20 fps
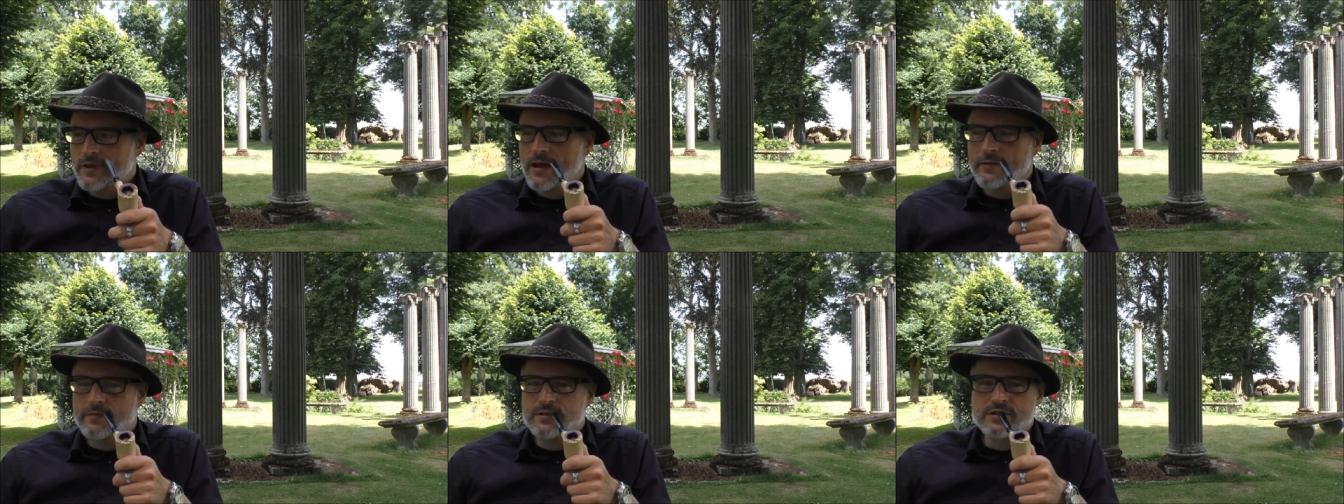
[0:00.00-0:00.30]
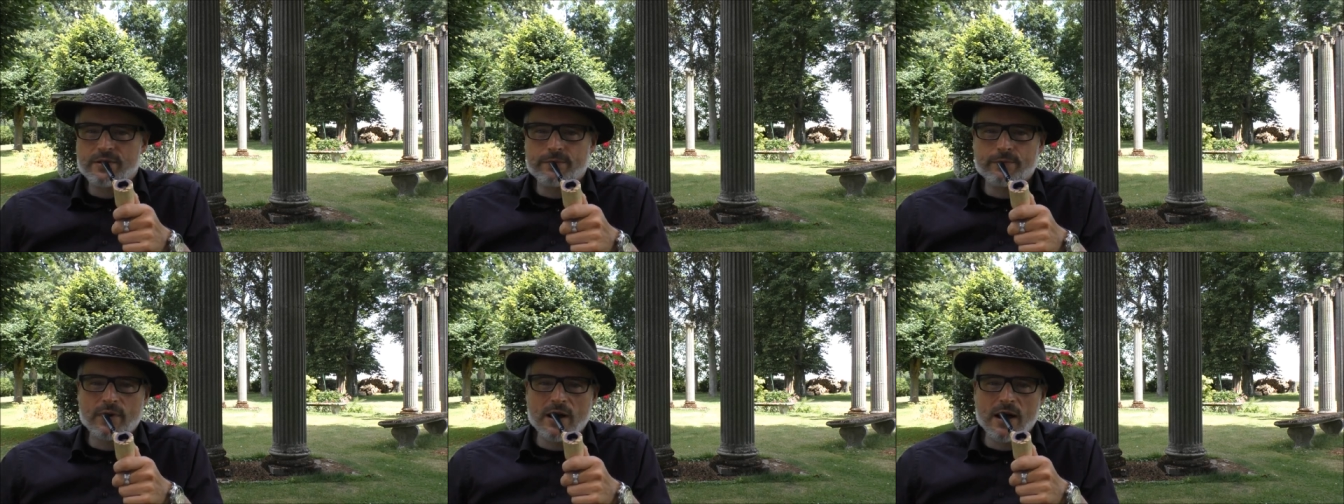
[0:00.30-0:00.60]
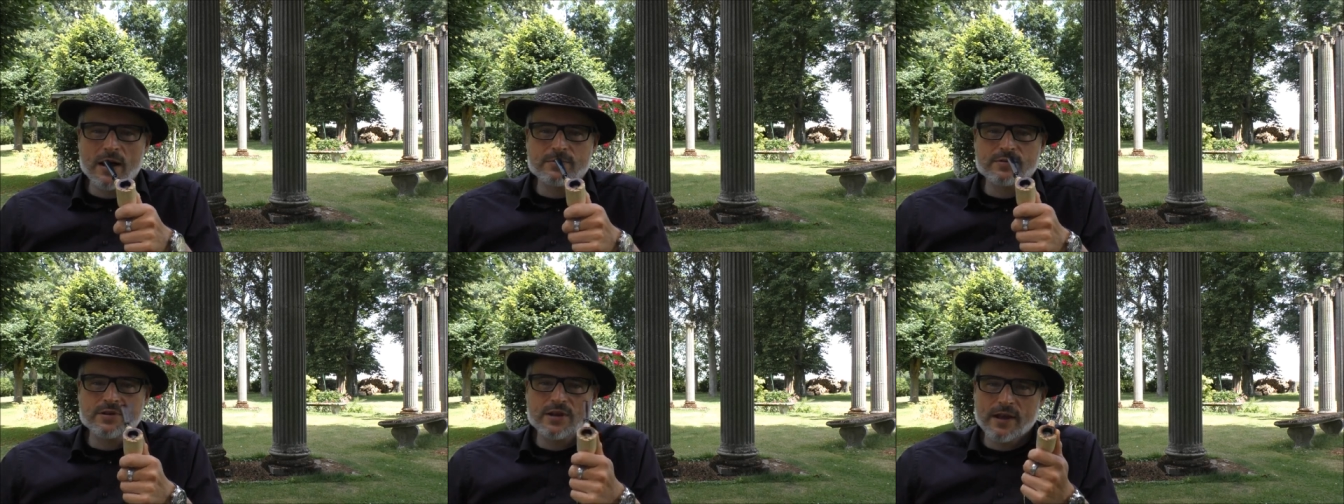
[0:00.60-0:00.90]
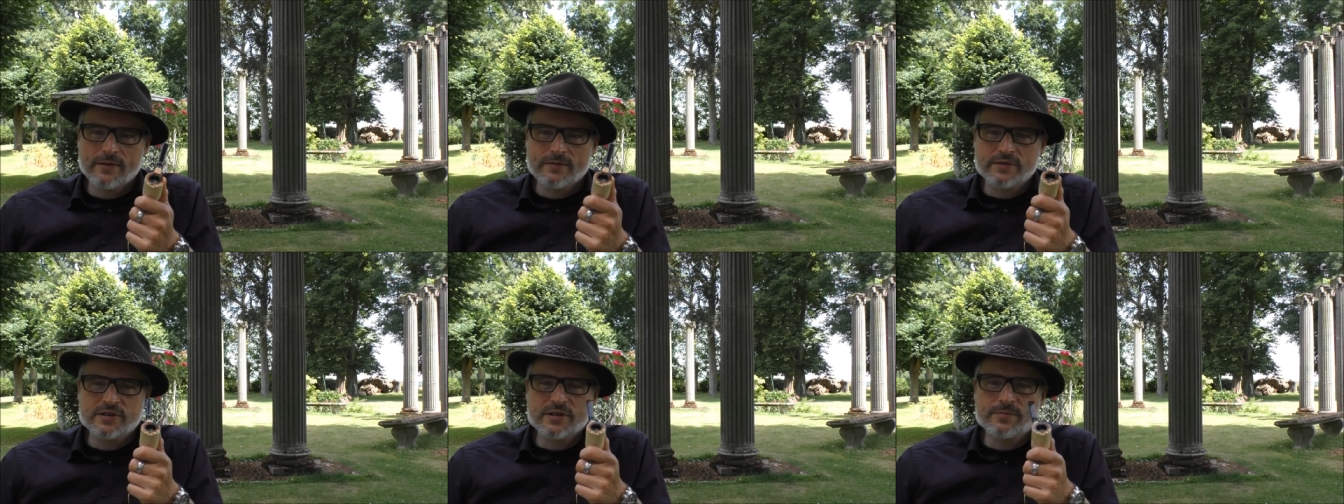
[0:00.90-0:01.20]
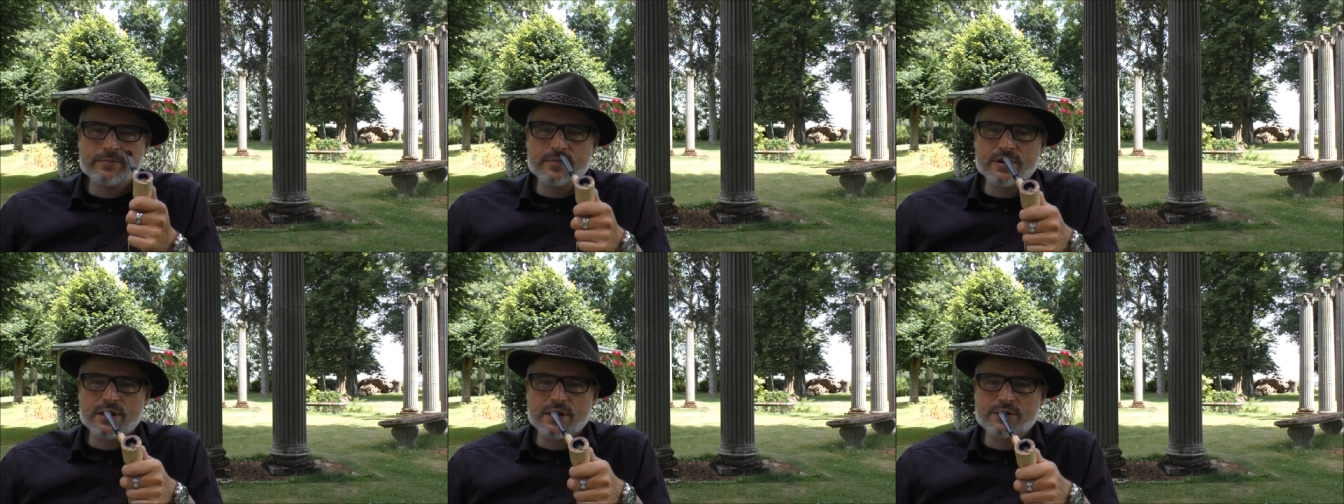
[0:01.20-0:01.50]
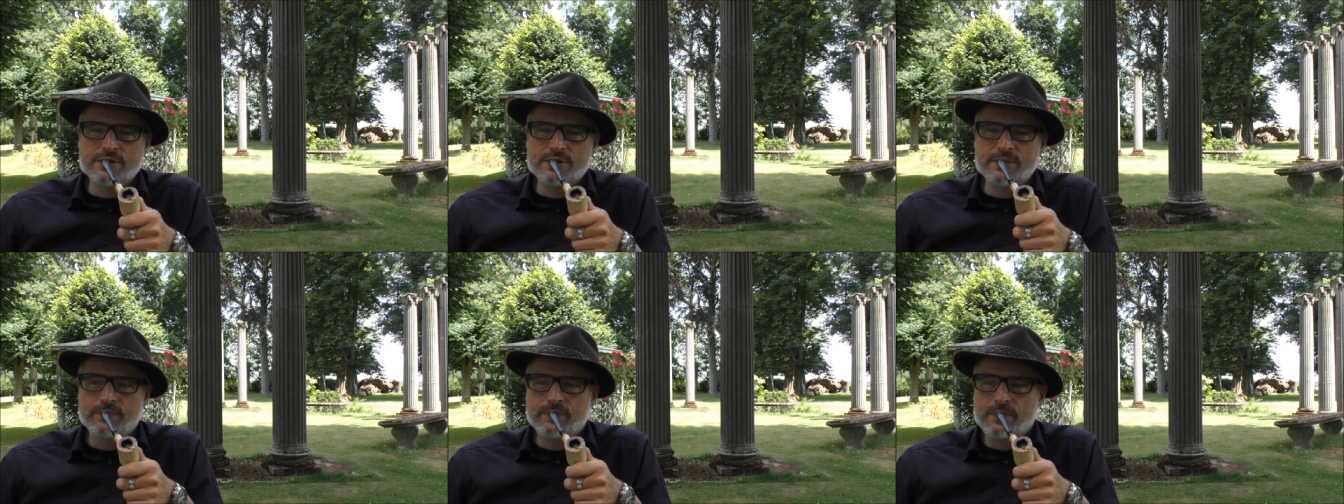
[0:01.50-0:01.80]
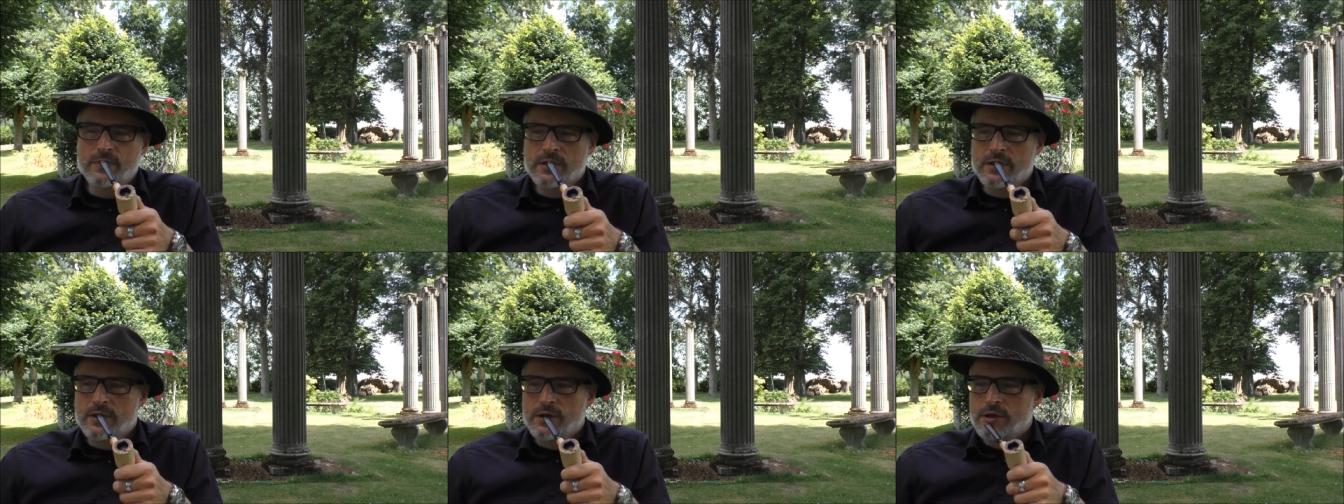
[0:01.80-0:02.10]
having some pipes, having some beers.
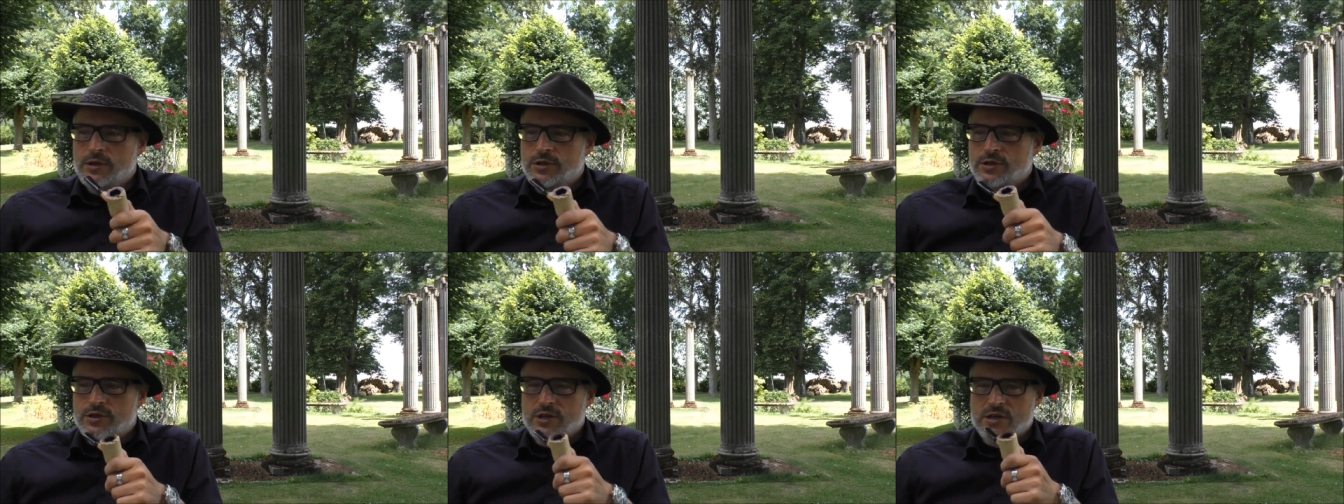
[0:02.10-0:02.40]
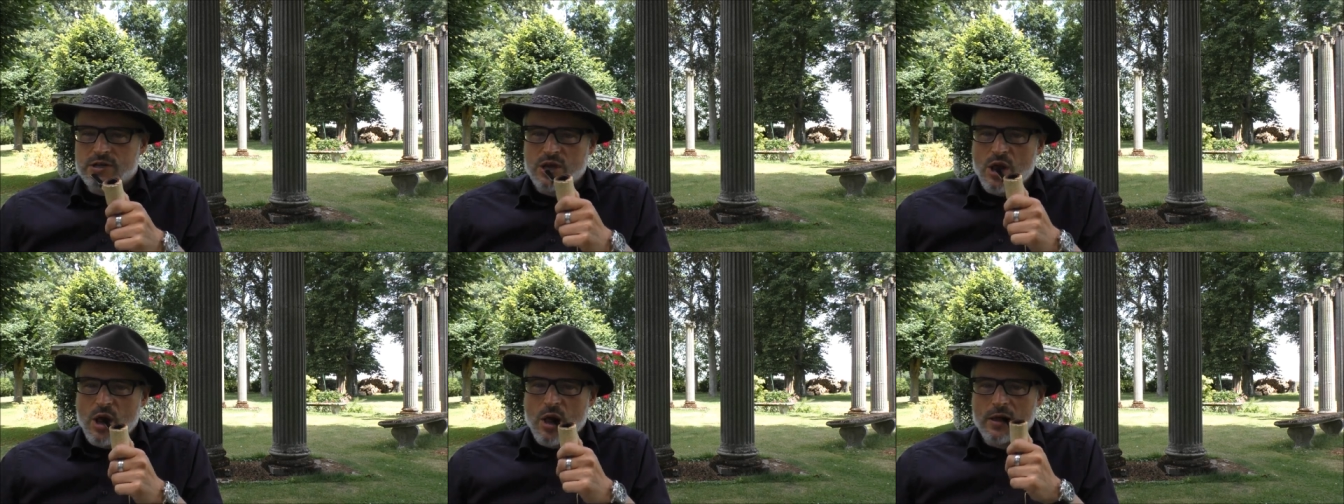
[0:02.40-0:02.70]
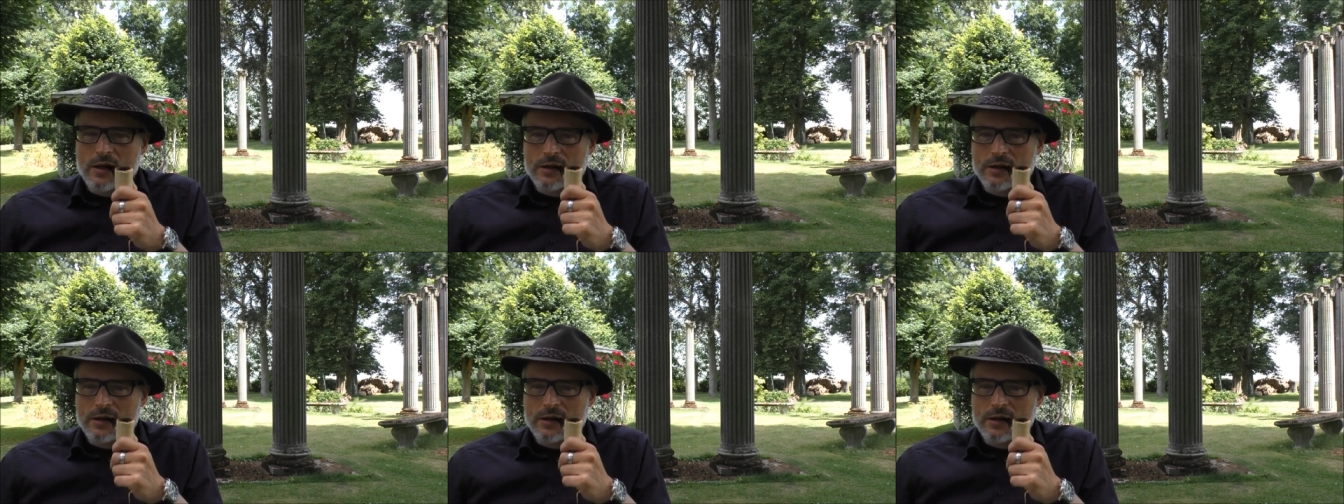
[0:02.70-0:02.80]
Just,